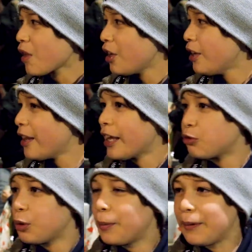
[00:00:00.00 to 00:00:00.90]
yeah,
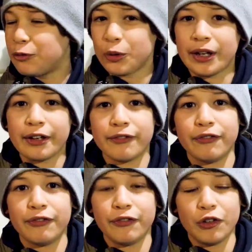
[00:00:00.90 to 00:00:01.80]
that's what we've been doing
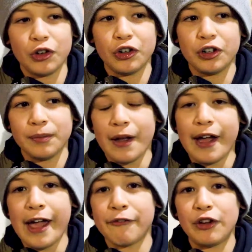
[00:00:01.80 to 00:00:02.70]
for
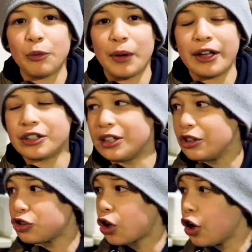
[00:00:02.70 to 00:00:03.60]
every week
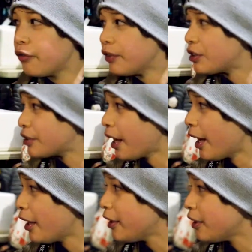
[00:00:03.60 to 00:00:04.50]
since COVID
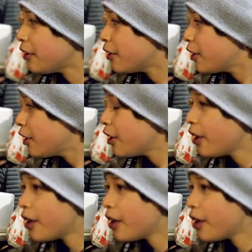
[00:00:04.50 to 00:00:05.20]
started.